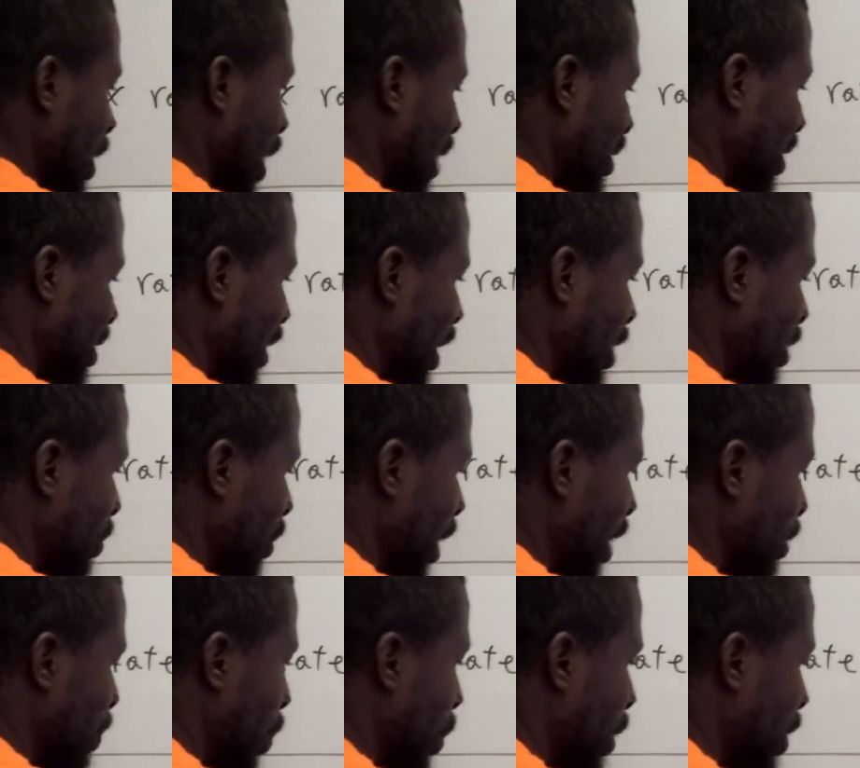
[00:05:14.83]
As a decimal,
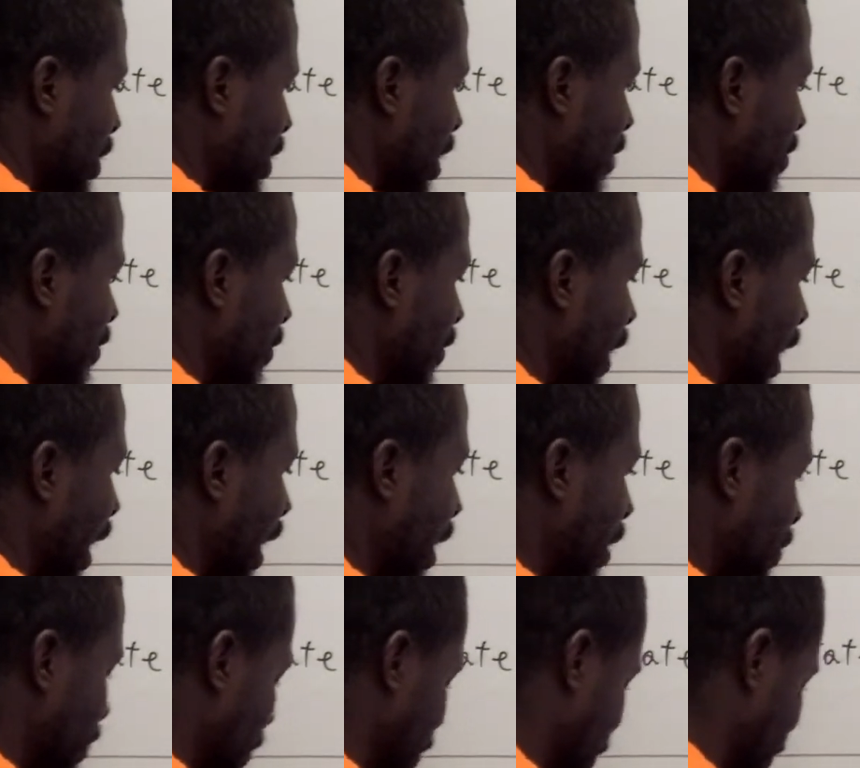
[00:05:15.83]
that's
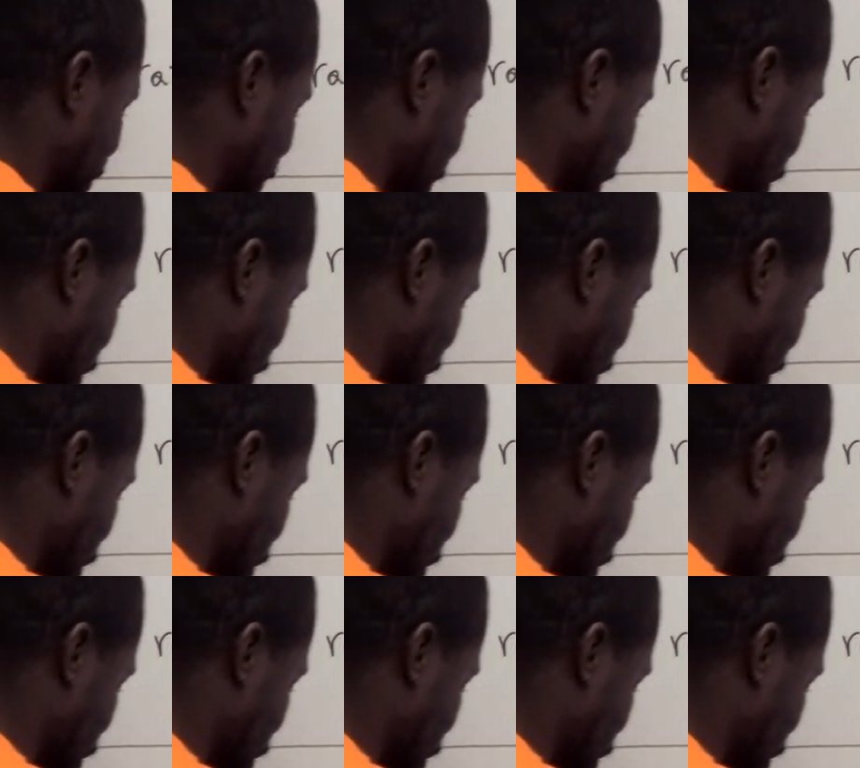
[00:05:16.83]
0.75.